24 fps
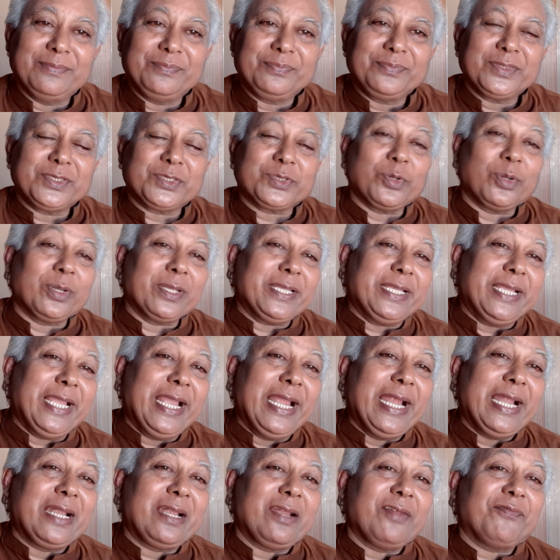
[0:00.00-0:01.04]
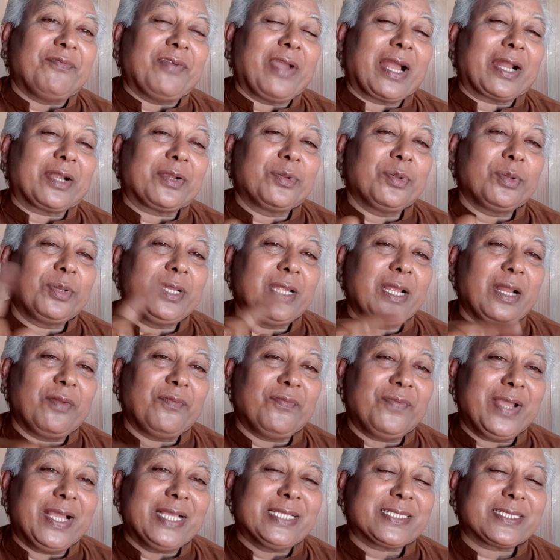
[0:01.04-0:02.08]
So 8 factorial
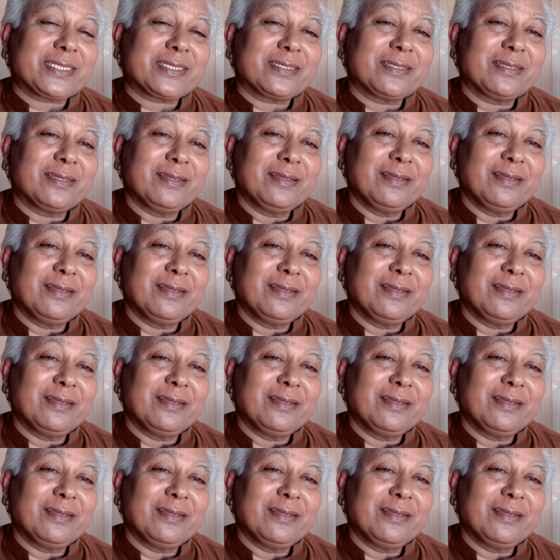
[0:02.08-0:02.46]
ways.